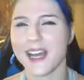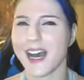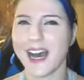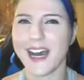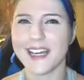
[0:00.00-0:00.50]

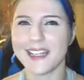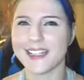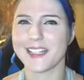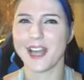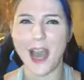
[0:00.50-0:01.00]

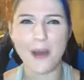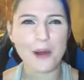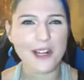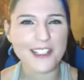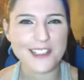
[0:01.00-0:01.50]
Hi, how
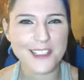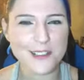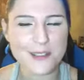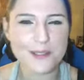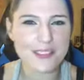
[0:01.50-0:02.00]
are
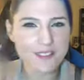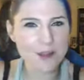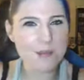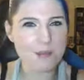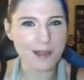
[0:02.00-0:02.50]
you?
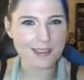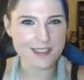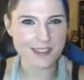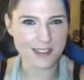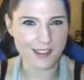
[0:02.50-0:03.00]
Leva
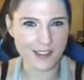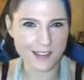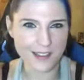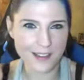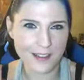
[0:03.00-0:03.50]
Bates
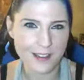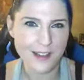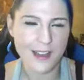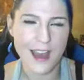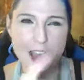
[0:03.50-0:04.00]
here.
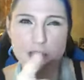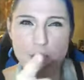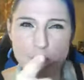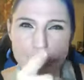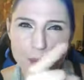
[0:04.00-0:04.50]
And
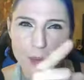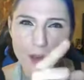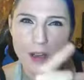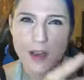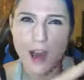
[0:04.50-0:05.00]
you
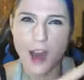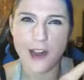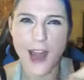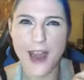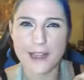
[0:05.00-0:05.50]
are
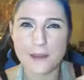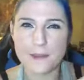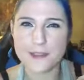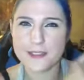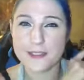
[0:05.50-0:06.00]
Adam
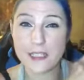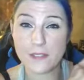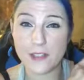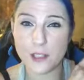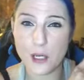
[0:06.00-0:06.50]

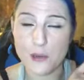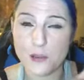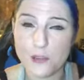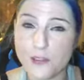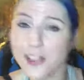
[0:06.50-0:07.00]
Stephen
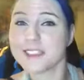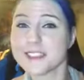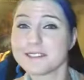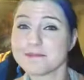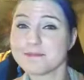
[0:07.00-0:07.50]
Wright.
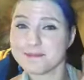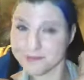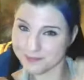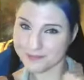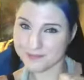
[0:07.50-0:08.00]

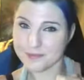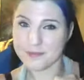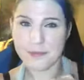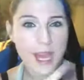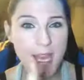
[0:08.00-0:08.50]

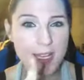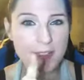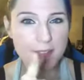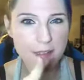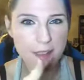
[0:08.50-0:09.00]

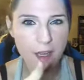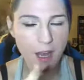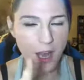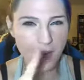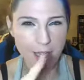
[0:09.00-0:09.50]
And
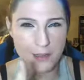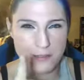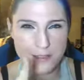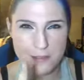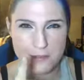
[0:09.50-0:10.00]
I
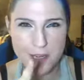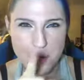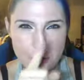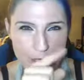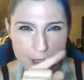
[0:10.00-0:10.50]
also
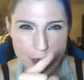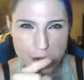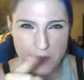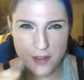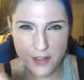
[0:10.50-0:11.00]
know you're
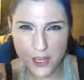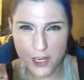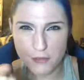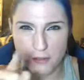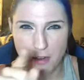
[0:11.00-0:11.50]
over
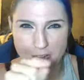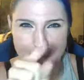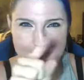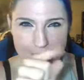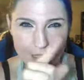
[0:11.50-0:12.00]
there,
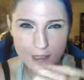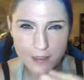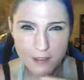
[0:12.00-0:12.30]
Roxy.